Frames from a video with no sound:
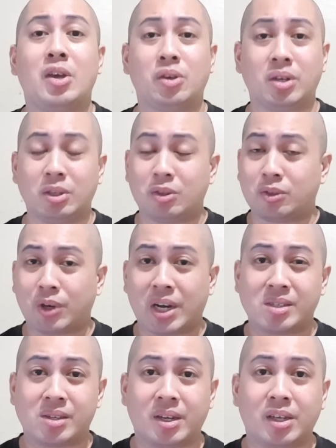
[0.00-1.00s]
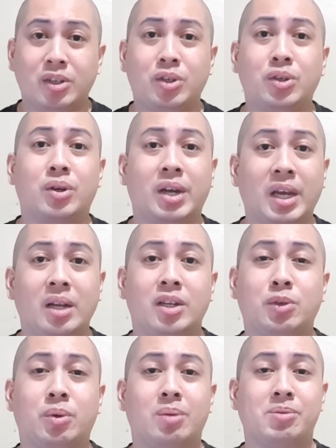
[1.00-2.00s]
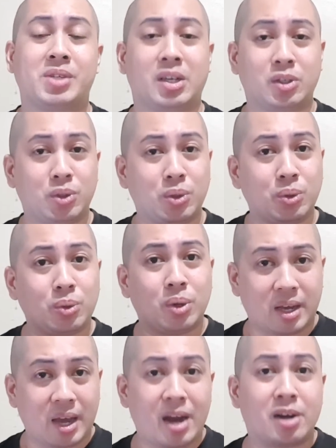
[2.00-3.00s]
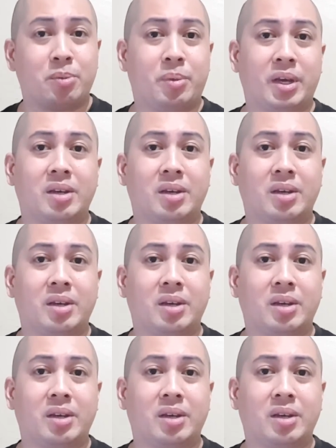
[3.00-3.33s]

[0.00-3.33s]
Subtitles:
you need to translate your English website to Arabic.